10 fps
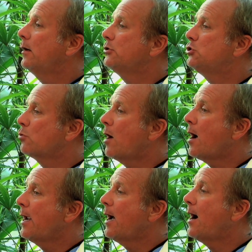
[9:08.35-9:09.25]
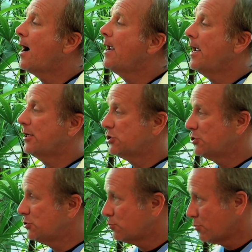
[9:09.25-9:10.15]
Dry Eye
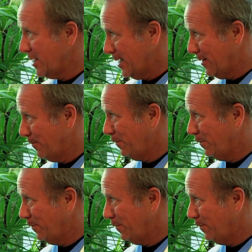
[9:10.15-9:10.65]
Extreme.